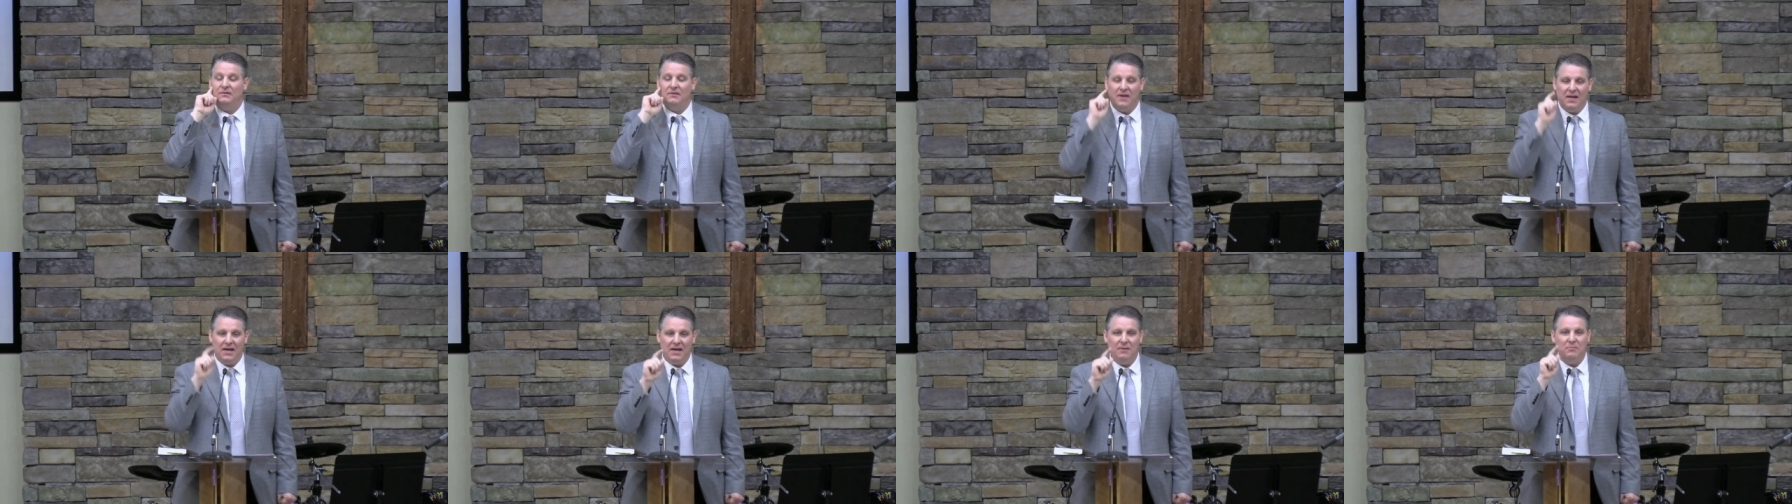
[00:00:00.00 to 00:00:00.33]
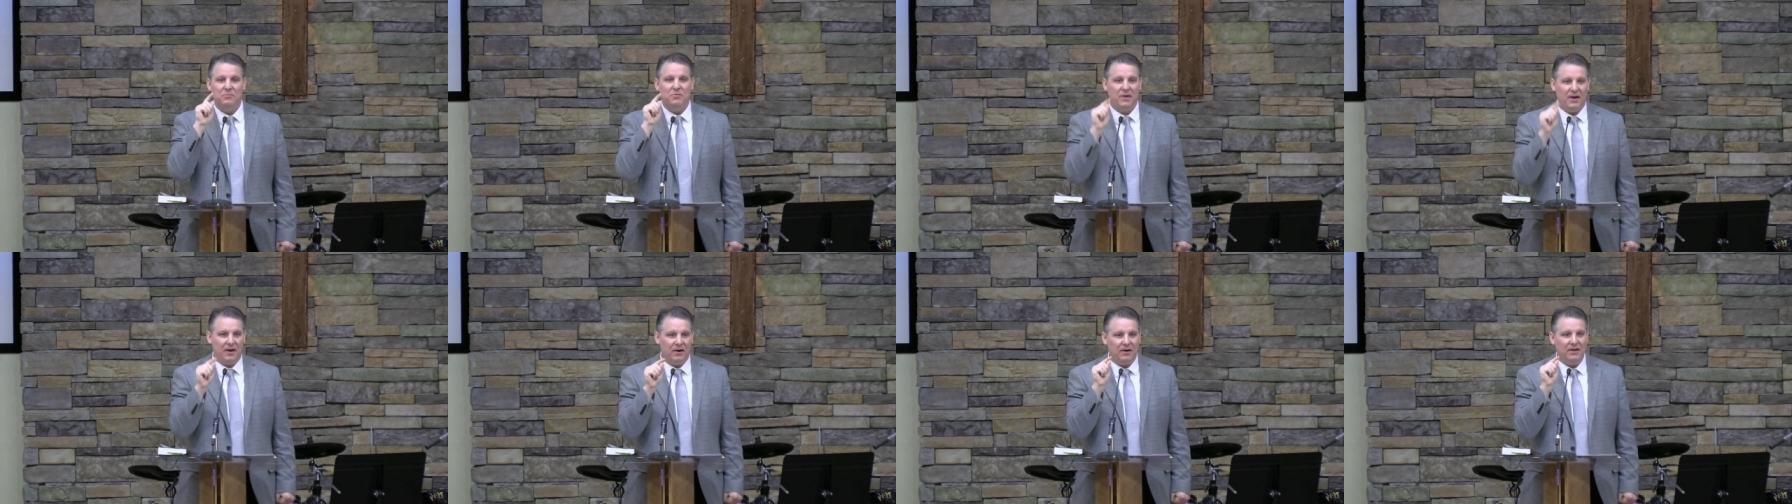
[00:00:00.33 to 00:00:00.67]
name,
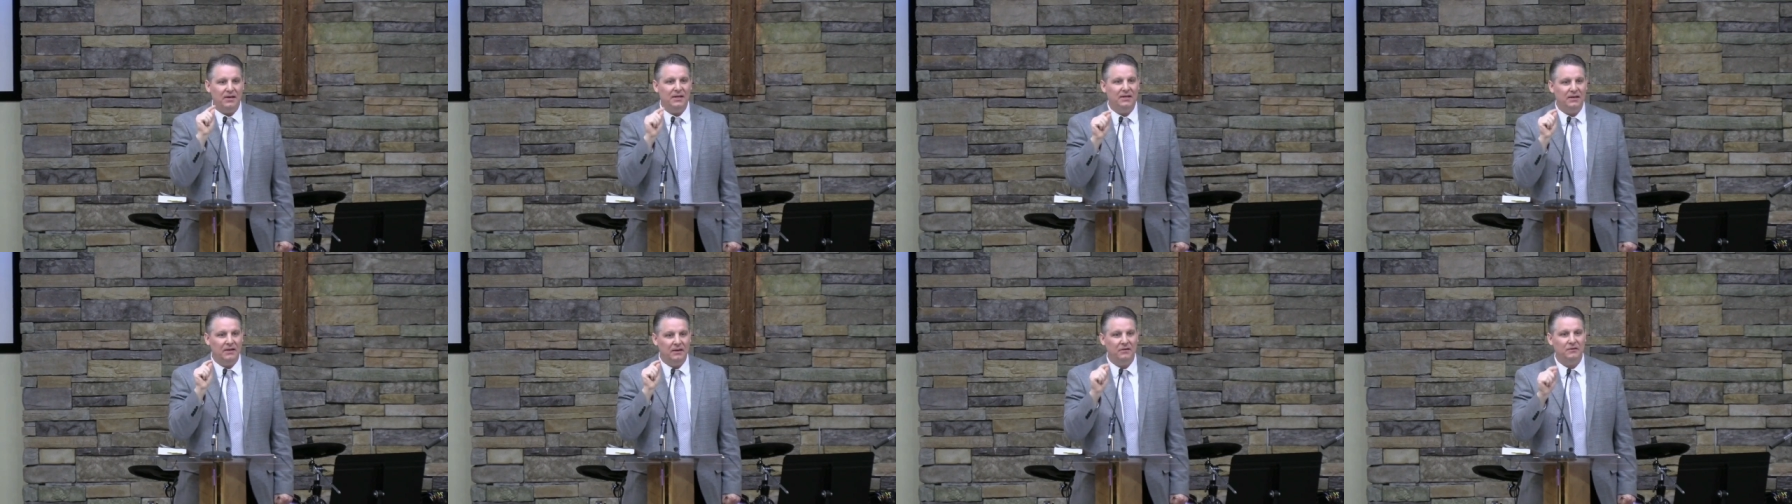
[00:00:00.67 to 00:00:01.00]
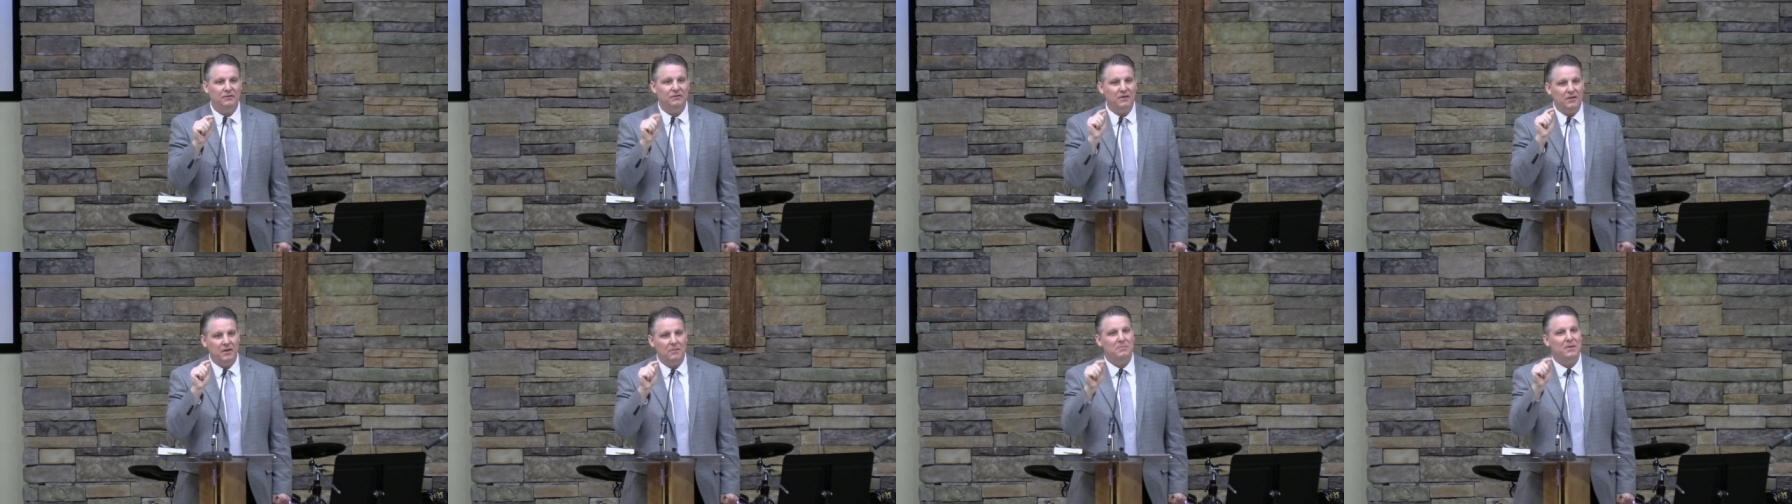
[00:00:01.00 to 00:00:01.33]
there he
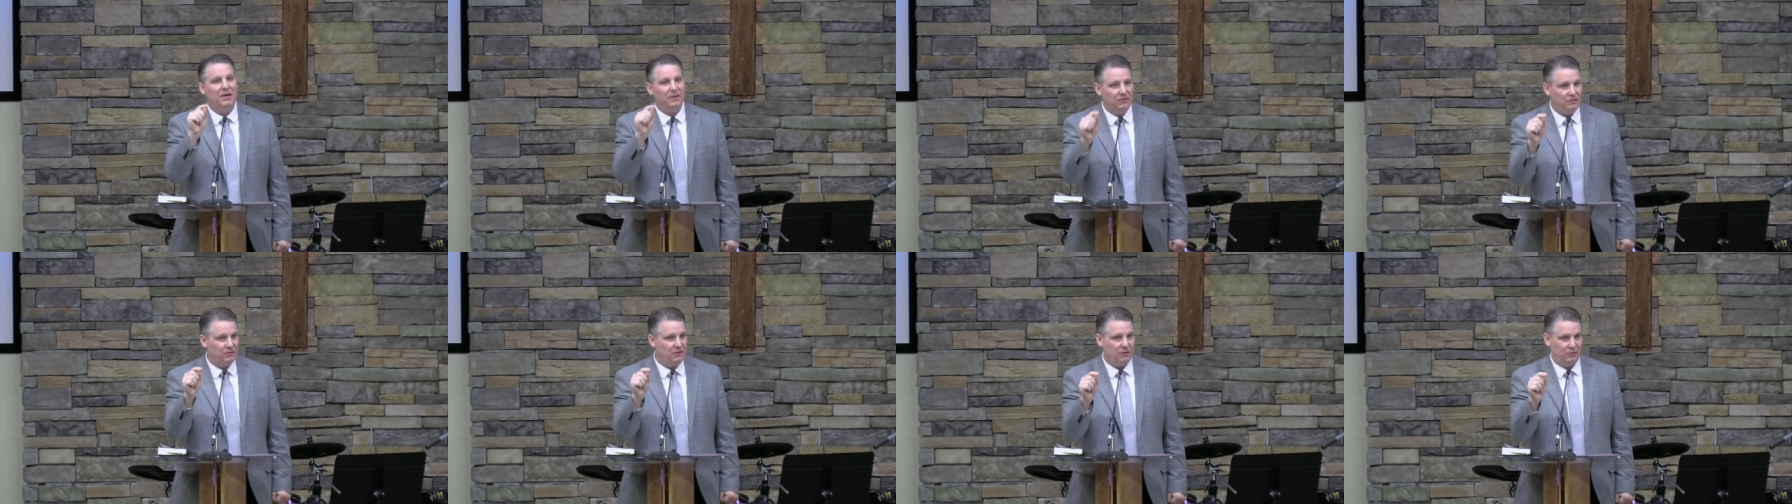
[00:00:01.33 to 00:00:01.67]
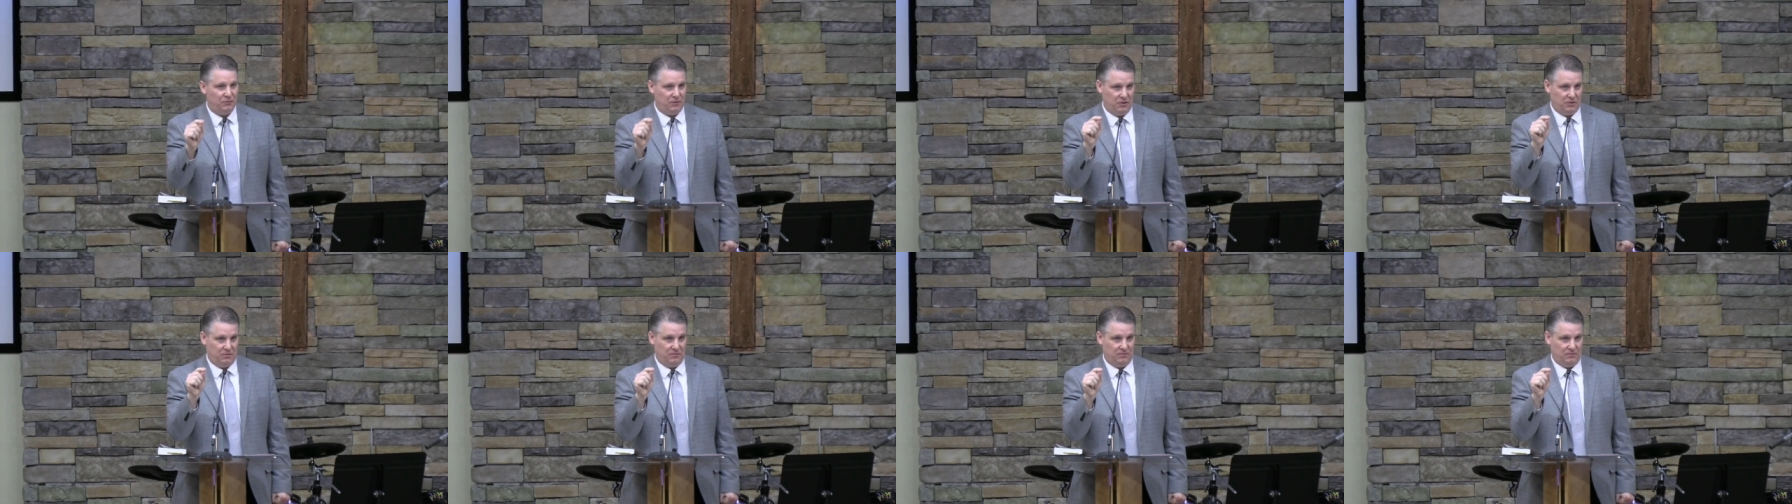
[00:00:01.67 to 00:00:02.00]
is in the midst of
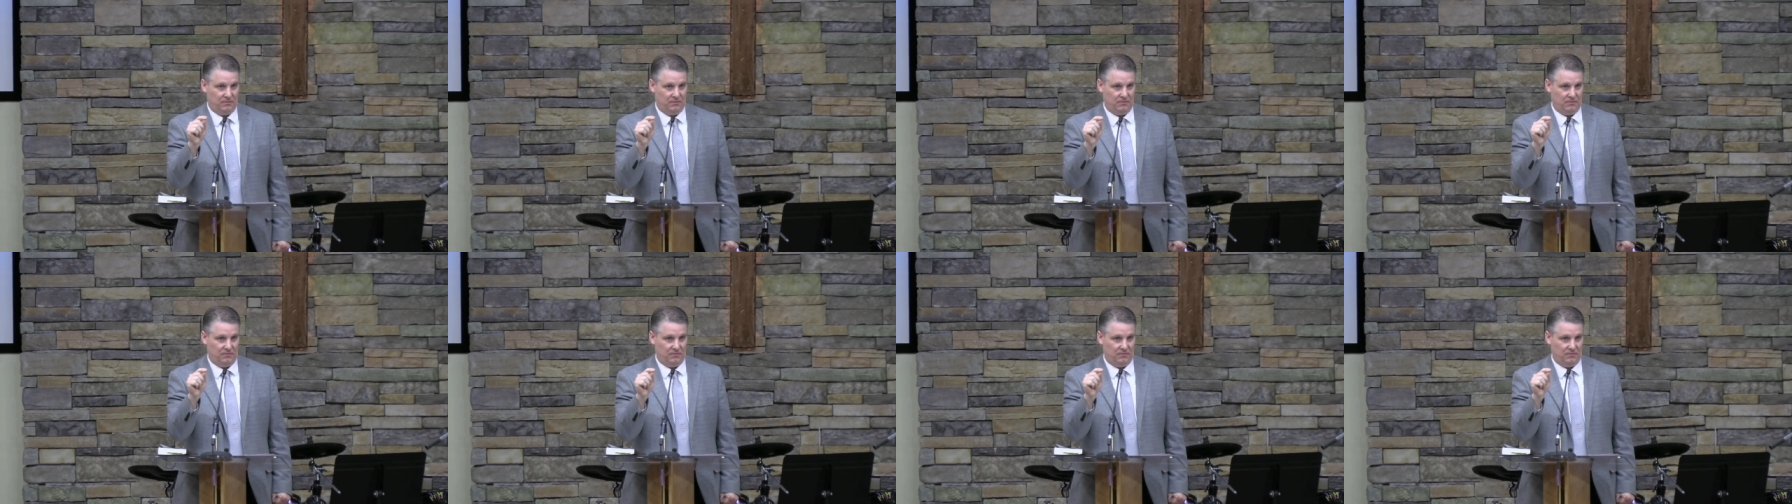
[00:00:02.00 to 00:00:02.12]
you.